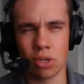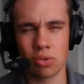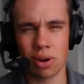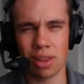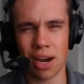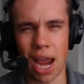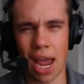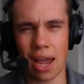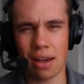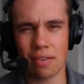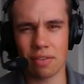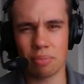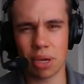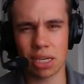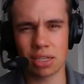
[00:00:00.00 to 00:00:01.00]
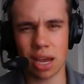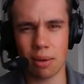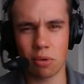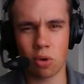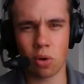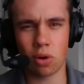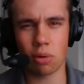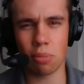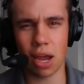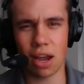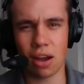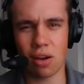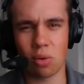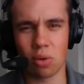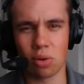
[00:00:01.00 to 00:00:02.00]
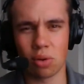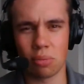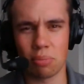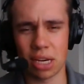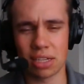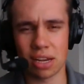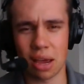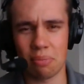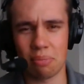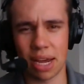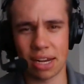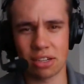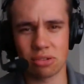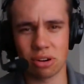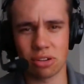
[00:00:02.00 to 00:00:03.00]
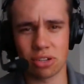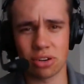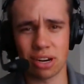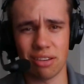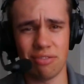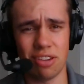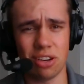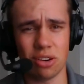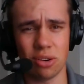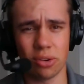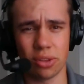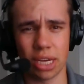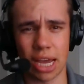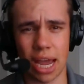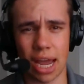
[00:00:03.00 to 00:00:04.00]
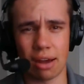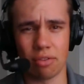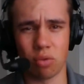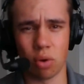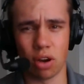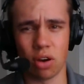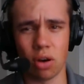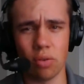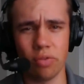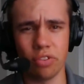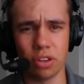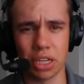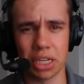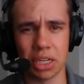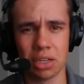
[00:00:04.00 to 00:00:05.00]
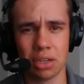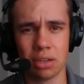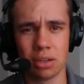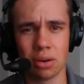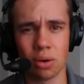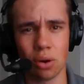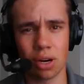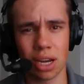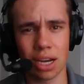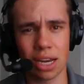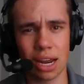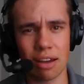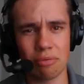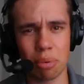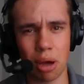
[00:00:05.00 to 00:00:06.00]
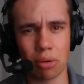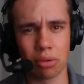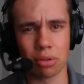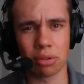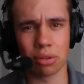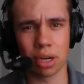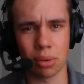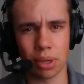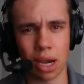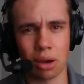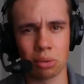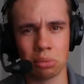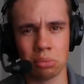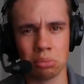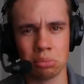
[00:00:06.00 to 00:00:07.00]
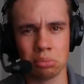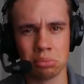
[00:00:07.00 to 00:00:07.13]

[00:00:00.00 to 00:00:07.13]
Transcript: would you rather have a big-time quarterback or a big-time pass rusher if you could only have one? Hopefully, Oregon could have both. Here we go.